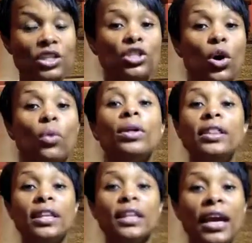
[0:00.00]
So,
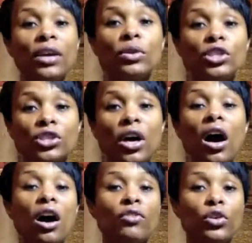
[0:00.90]
the language
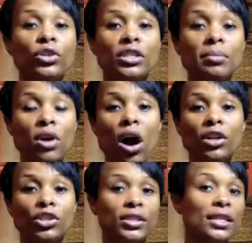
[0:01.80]
of your
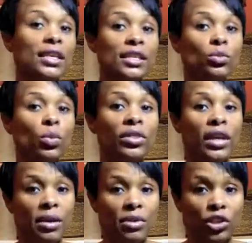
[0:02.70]
subconscious is with
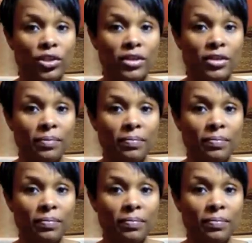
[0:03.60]
images.